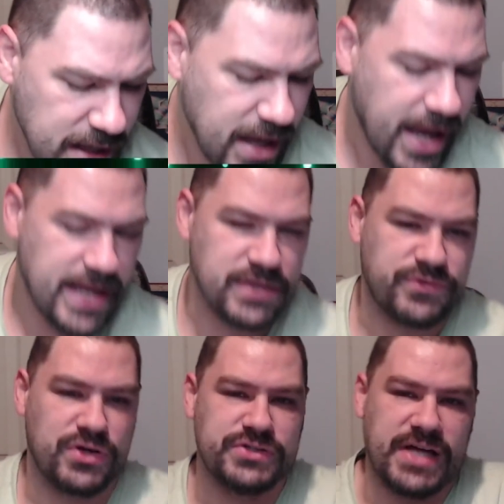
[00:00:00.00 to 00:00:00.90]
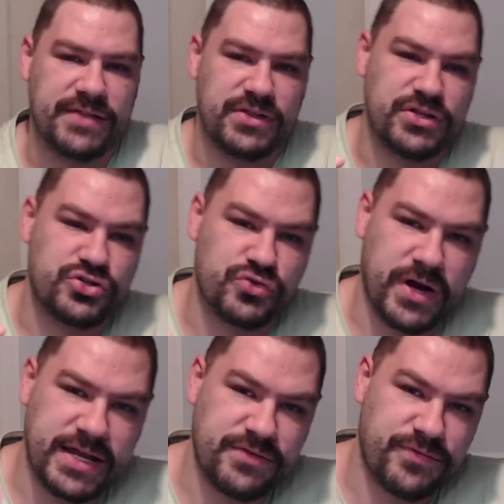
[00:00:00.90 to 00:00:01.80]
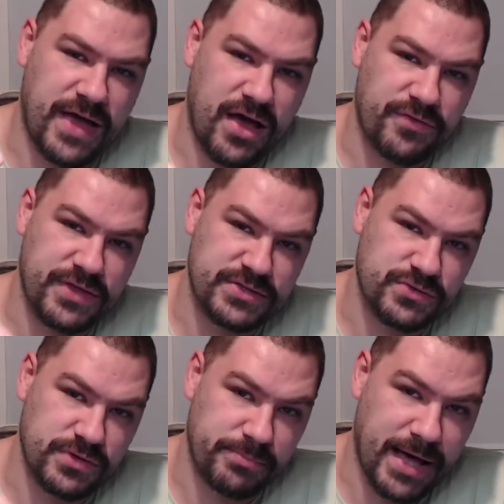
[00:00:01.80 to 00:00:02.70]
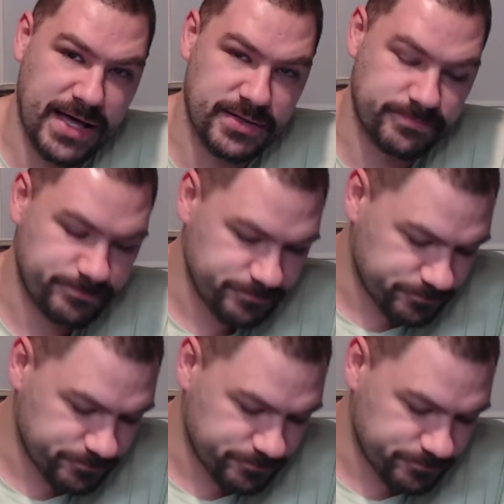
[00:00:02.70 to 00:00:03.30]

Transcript: and it turns out that the drain valve that's on the bottom,